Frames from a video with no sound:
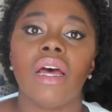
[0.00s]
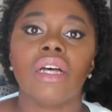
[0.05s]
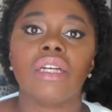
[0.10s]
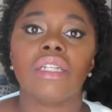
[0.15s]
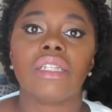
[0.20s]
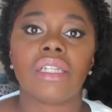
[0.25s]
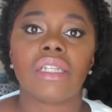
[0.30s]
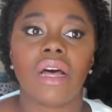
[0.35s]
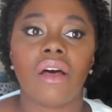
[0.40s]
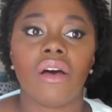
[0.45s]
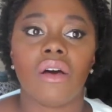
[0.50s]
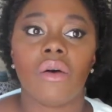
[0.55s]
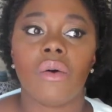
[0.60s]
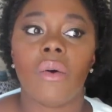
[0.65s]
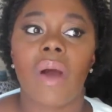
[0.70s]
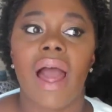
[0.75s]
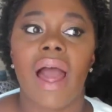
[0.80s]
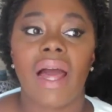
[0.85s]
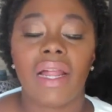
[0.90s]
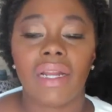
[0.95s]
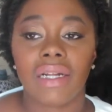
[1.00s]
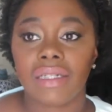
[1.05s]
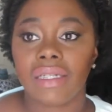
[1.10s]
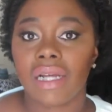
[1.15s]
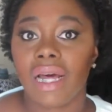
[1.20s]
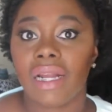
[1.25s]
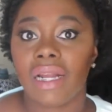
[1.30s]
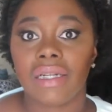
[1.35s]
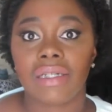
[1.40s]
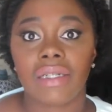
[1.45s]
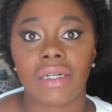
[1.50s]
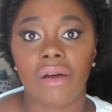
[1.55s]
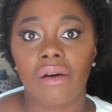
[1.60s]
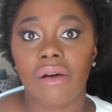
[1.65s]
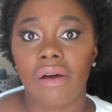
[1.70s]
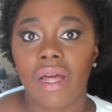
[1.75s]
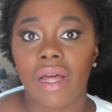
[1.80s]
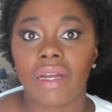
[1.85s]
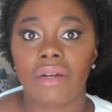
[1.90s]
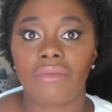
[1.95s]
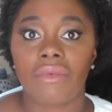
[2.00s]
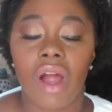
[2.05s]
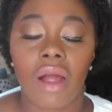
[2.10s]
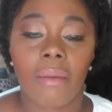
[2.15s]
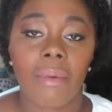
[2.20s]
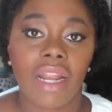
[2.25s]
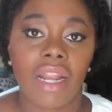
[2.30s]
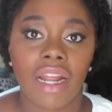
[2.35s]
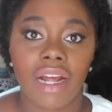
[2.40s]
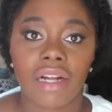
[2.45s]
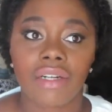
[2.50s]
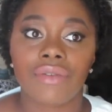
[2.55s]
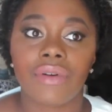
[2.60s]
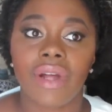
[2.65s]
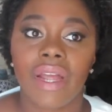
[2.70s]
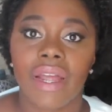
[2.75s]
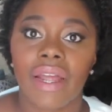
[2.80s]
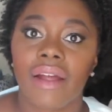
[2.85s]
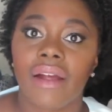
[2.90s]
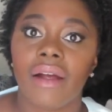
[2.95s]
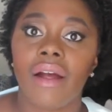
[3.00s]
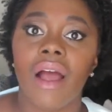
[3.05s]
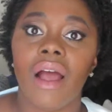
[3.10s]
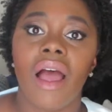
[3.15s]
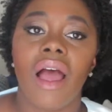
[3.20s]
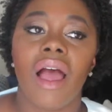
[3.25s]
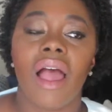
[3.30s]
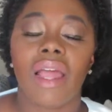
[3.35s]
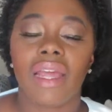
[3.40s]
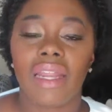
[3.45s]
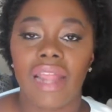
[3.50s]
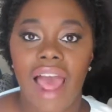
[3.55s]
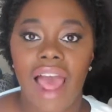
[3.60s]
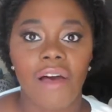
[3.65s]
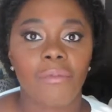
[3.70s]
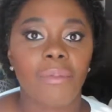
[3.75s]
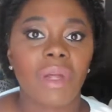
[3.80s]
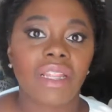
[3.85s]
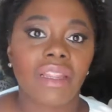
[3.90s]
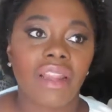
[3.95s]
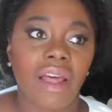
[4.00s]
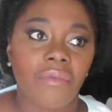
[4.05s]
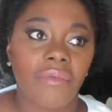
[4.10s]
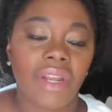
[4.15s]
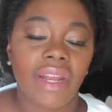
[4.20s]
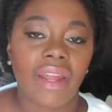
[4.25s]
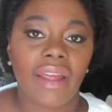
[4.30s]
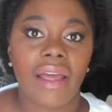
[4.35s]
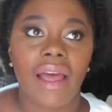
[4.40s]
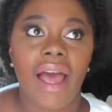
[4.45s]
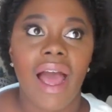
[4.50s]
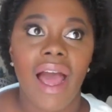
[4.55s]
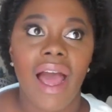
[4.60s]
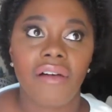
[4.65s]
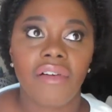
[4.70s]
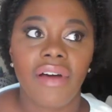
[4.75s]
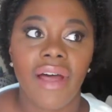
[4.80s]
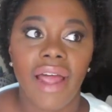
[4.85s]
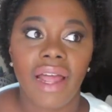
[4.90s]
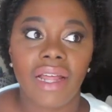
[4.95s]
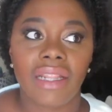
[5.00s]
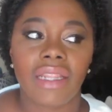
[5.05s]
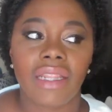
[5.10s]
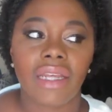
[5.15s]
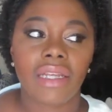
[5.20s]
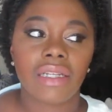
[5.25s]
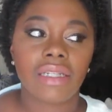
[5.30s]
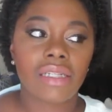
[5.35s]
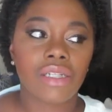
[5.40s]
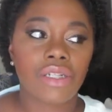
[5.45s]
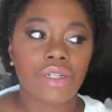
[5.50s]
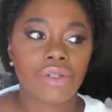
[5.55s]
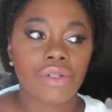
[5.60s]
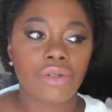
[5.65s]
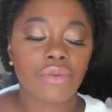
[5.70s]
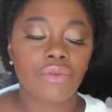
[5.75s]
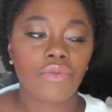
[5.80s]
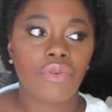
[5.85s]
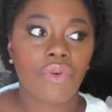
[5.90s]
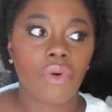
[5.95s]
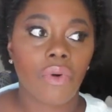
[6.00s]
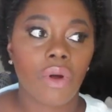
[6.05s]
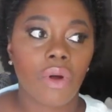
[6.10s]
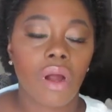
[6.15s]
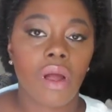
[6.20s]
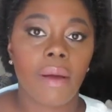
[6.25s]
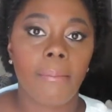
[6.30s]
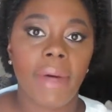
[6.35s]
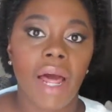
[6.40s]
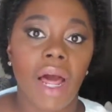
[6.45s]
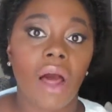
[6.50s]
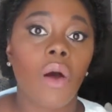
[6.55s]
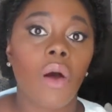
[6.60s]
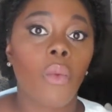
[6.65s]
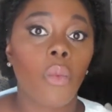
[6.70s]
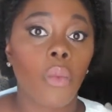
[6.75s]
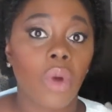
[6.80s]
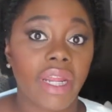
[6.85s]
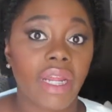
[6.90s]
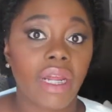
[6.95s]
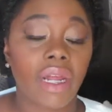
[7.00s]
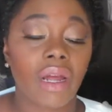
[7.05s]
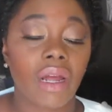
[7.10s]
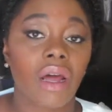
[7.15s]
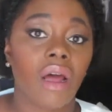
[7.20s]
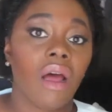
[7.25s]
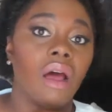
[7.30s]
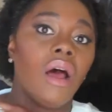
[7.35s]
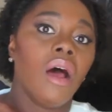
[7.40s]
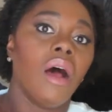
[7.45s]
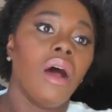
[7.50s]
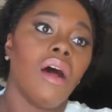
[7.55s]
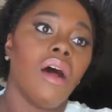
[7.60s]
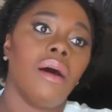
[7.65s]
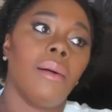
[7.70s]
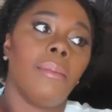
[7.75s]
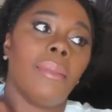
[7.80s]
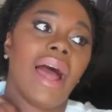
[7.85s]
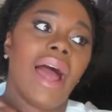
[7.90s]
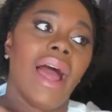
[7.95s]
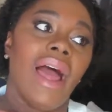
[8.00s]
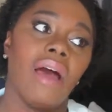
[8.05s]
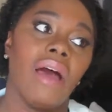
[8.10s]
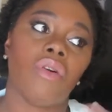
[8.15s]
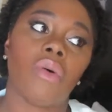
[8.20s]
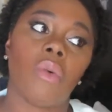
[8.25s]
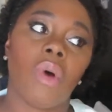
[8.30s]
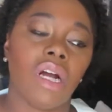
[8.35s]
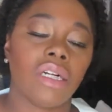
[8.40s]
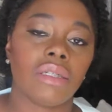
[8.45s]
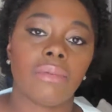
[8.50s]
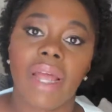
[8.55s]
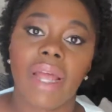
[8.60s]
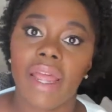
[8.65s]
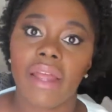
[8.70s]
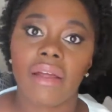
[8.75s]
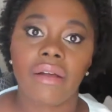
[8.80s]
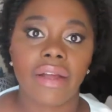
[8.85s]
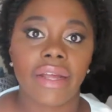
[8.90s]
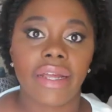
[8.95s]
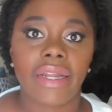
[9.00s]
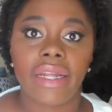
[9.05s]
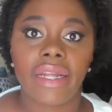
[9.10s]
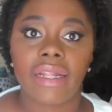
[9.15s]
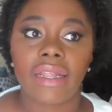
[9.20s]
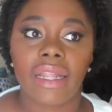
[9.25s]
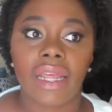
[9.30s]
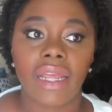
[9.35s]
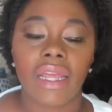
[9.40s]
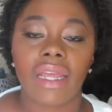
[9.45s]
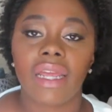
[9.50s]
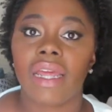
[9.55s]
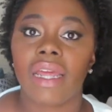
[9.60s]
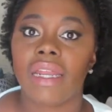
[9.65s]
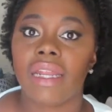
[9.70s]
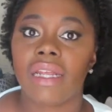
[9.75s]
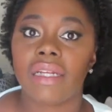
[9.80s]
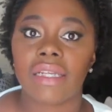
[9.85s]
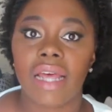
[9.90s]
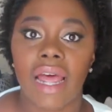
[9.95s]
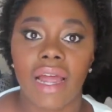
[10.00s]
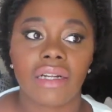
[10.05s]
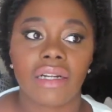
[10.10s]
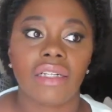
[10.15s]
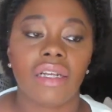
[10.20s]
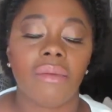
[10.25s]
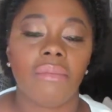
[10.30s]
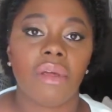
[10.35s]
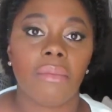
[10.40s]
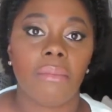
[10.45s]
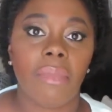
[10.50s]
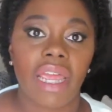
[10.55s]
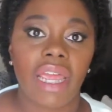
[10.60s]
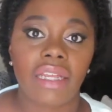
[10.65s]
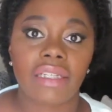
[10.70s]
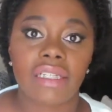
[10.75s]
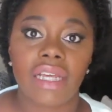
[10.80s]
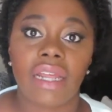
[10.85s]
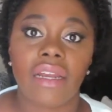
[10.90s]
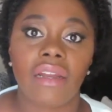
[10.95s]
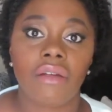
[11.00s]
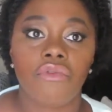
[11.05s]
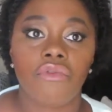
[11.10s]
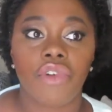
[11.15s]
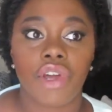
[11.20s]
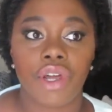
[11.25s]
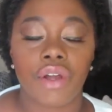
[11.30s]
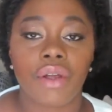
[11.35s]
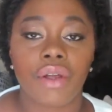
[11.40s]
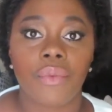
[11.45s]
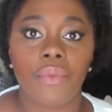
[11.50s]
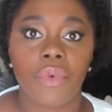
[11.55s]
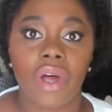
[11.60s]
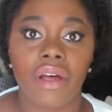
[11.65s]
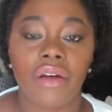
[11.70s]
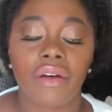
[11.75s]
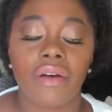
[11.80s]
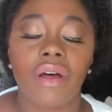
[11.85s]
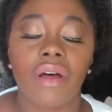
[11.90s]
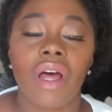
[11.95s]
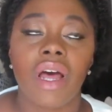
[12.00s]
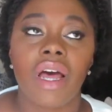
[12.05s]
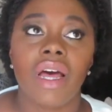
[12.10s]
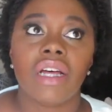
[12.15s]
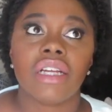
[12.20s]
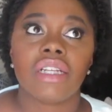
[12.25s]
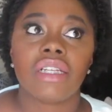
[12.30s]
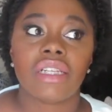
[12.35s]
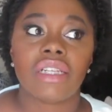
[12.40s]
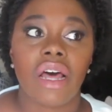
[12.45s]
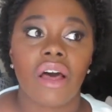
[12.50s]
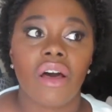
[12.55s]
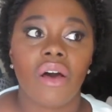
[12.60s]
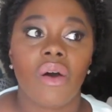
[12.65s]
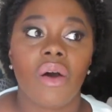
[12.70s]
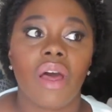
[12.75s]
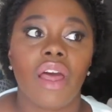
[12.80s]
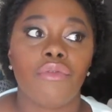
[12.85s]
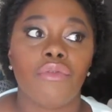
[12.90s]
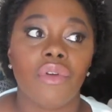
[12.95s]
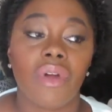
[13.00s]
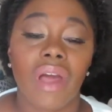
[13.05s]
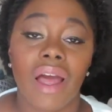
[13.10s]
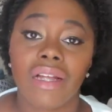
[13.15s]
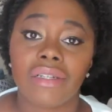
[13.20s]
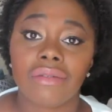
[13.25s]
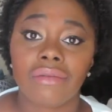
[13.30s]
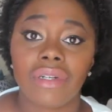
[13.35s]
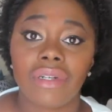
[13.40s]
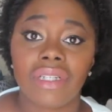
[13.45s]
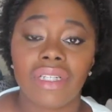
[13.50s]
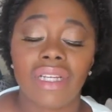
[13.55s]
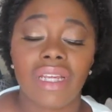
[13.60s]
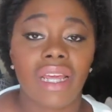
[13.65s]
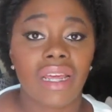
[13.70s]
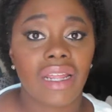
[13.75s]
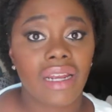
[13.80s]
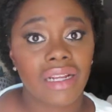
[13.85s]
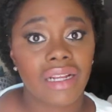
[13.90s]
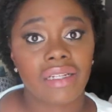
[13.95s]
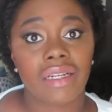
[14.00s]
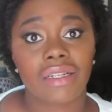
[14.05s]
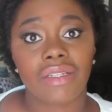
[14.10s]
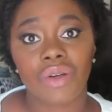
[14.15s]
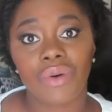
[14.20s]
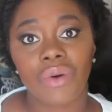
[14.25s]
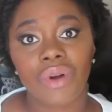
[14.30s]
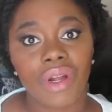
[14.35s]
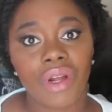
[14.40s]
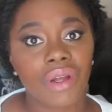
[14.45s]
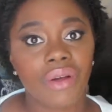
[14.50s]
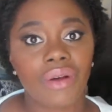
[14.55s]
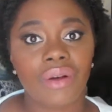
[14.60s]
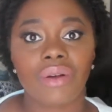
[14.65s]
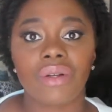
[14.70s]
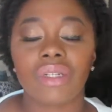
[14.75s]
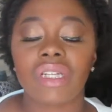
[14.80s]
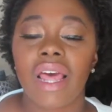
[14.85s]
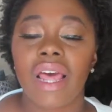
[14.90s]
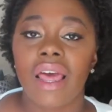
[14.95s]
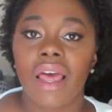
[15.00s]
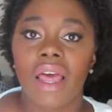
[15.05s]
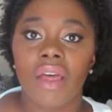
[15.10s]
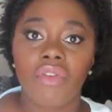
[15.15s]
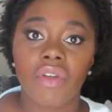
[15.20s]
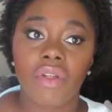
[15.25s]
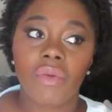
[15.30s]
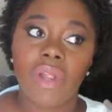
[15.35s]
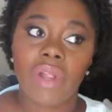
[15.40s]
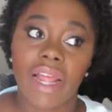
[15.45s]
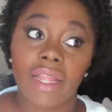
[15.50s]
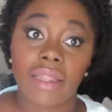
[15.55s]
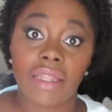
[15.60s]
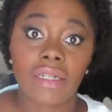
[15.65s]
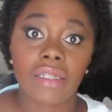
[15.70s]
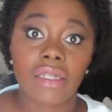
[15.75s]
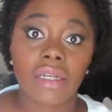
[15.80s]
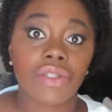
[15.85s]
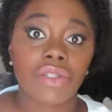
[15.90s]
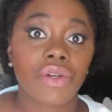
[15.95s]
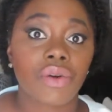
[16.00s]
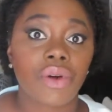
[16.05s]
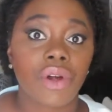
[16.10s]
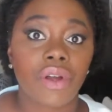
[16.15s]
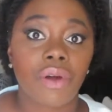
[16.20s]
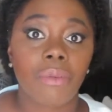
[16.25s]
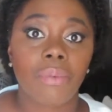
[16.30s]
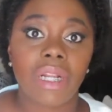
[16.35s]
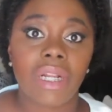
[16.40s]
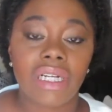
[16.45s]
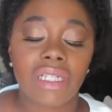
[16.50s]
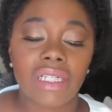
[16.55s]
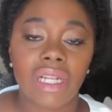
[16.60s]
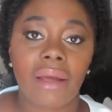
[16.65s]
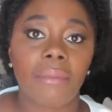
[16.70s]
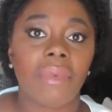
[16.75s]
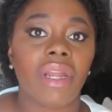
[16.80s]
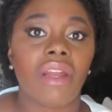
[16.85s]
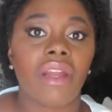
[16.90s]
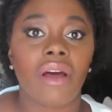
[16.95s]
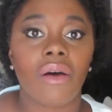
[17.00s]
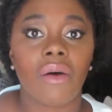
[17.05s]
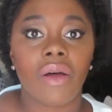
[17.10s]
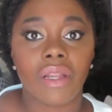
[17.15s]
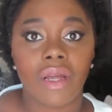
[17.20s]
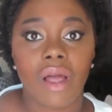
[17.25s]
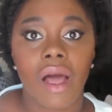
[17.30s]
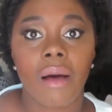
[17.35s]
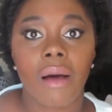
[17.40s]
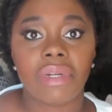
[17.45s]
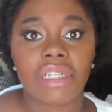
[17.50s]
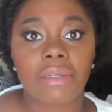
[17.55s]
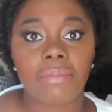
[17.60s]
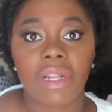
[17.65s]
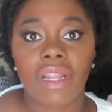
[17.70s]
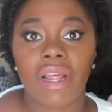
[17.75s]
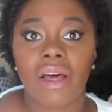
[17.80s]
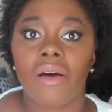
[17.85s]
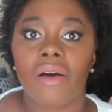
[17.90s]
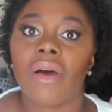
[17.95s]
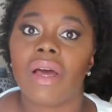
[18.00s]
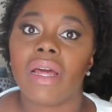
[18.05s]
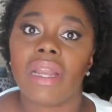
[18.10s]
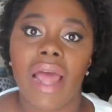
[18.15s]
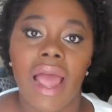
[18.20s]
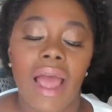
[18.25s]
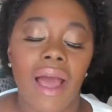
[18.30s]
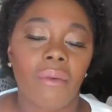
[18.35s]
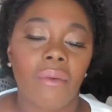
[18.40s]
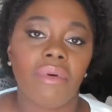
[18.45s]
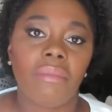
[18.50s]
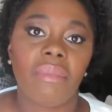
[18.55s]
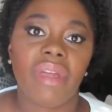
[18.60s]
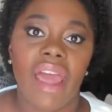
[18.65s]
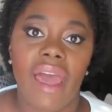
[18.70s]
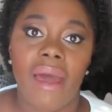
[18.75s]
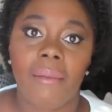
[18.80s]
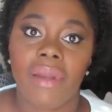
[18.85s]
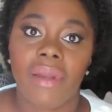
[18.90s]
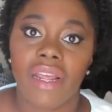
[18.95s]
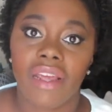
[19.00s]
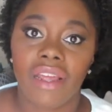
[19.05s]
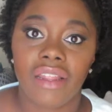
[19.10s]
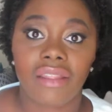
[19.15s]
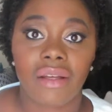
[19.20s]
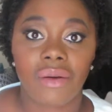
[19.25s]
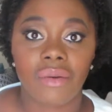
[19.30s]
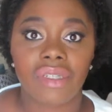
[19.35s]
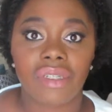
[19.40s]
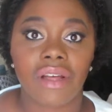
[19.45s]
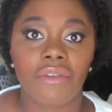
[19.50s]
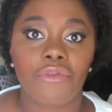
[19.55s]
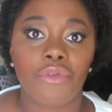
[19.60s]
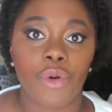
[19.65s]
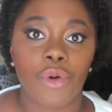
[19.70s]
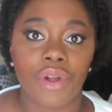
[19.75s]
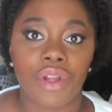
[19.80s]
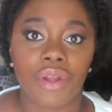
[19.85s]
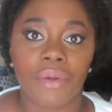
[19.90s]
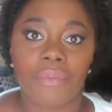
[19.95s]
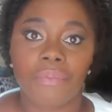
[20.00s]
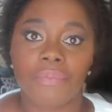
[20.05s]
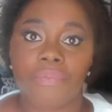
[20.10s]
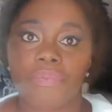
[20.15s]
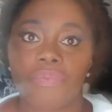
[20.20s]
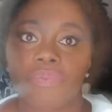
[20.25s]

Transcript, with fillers: So I decided to go ahead and rock my natural hair. And I've been loving it. I've had this due for about a week. Um, I haven't washed my hair or anything, and it's actually been maintaining very well. So if you guys want to see any tutorials, if you like this tutorial, please let me know in the comments below, and I will be happy to get those up for you.